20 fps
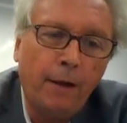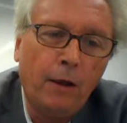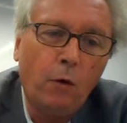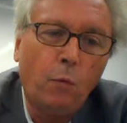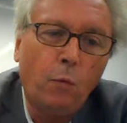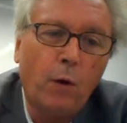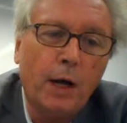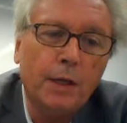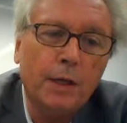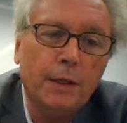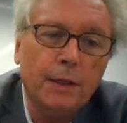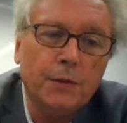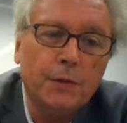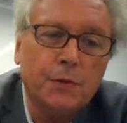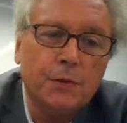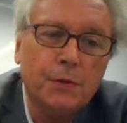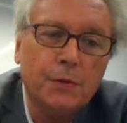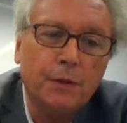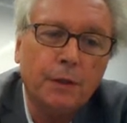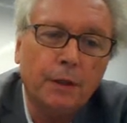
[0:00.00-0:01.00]
One
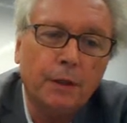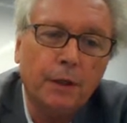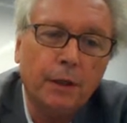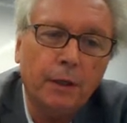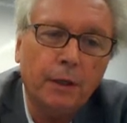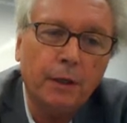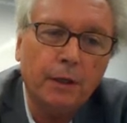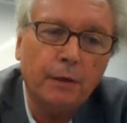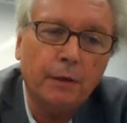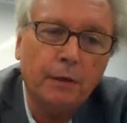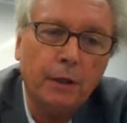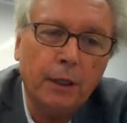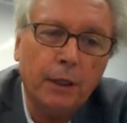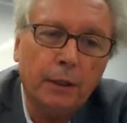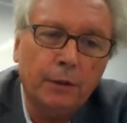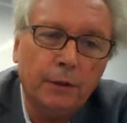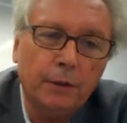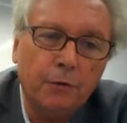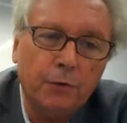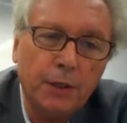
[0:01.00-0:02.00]
is
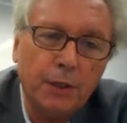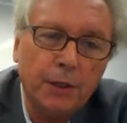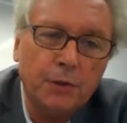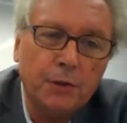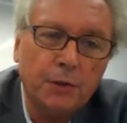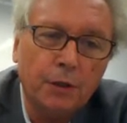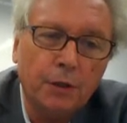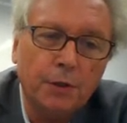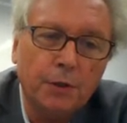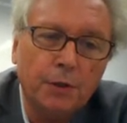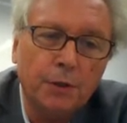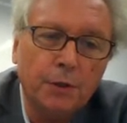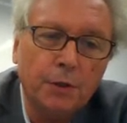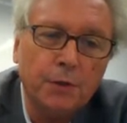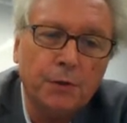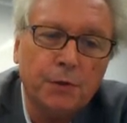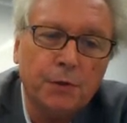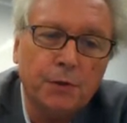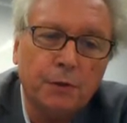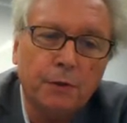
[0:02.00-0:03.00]
that
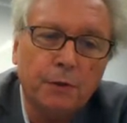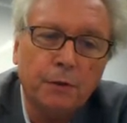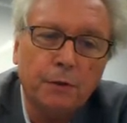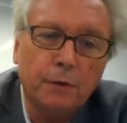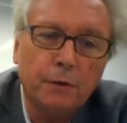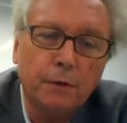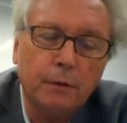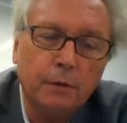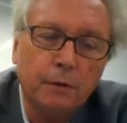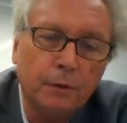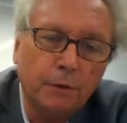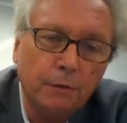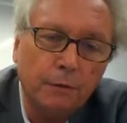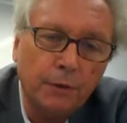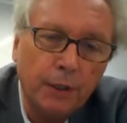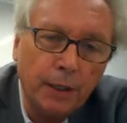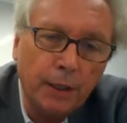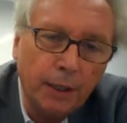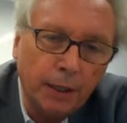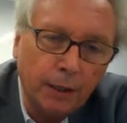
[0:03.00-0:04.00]
researchers,
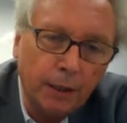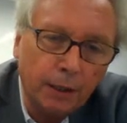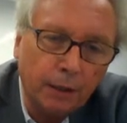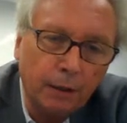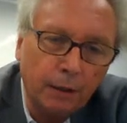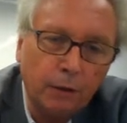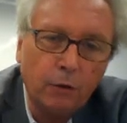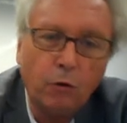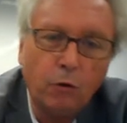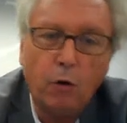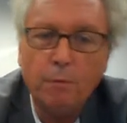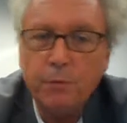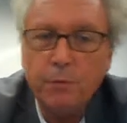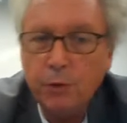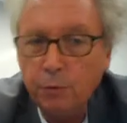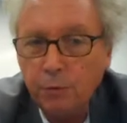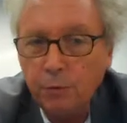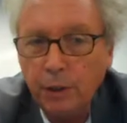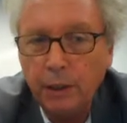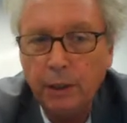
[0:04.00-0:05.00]
they
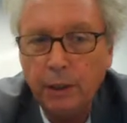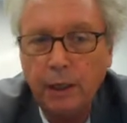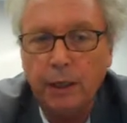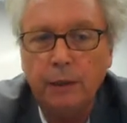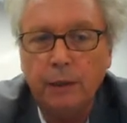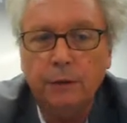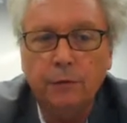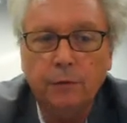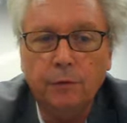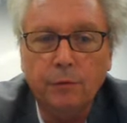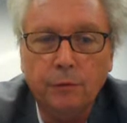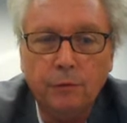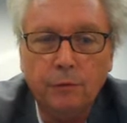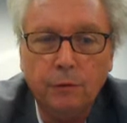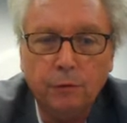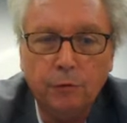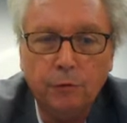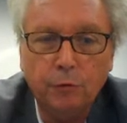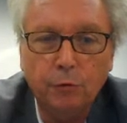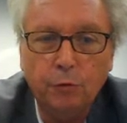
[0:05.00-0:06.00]
communicate
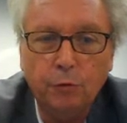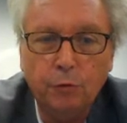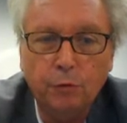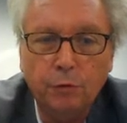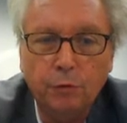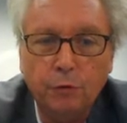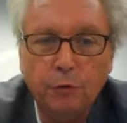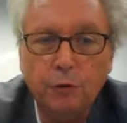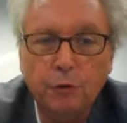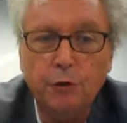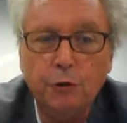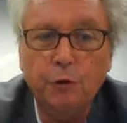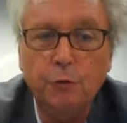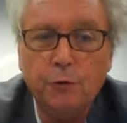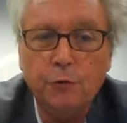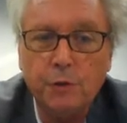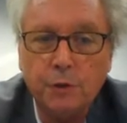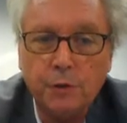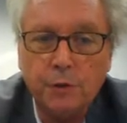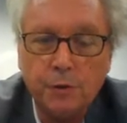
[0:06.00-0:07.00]
to the
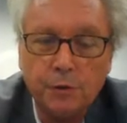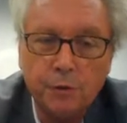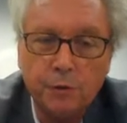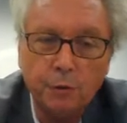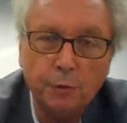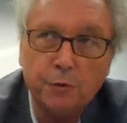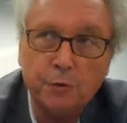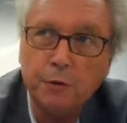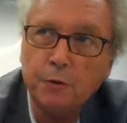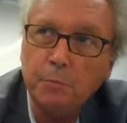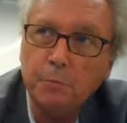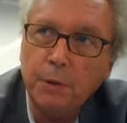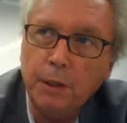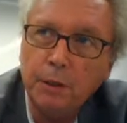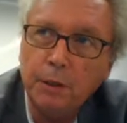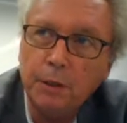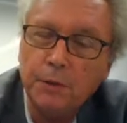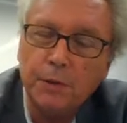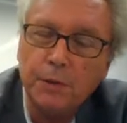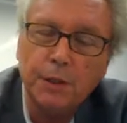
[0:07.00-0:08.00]
users being
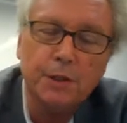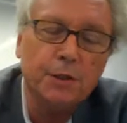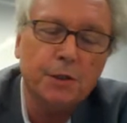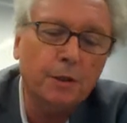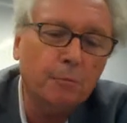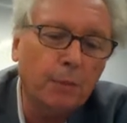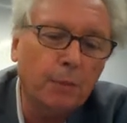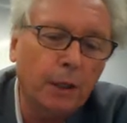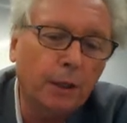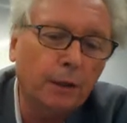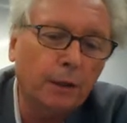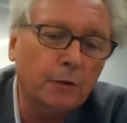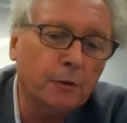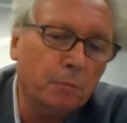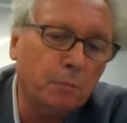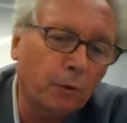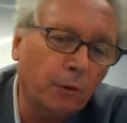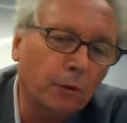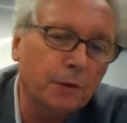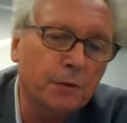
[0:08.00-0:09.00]
decision makers,
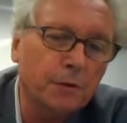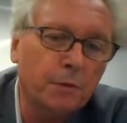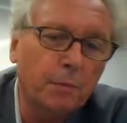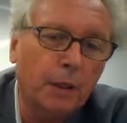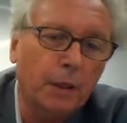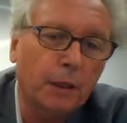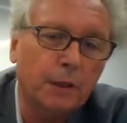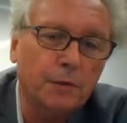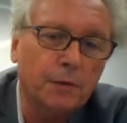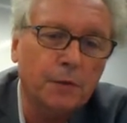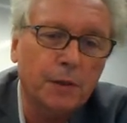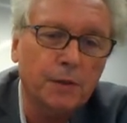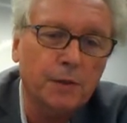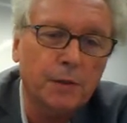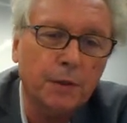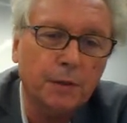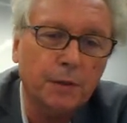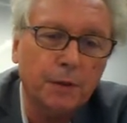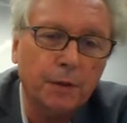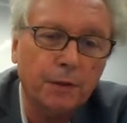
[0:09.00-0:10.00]
policy makers,
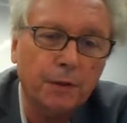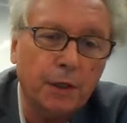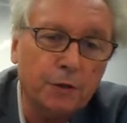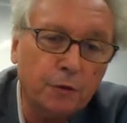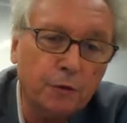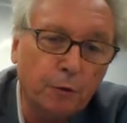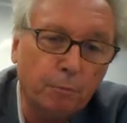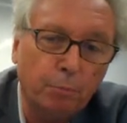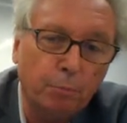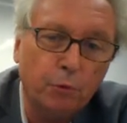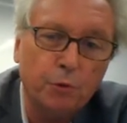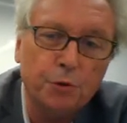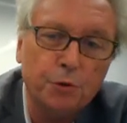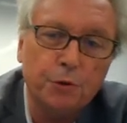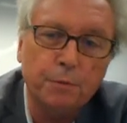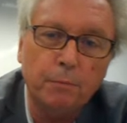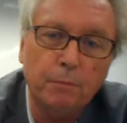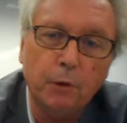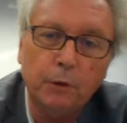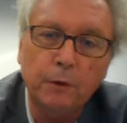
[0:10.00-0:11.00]
etc. That's the
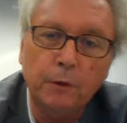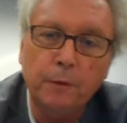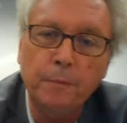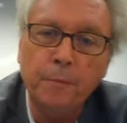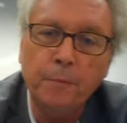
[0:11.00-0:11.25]
push model.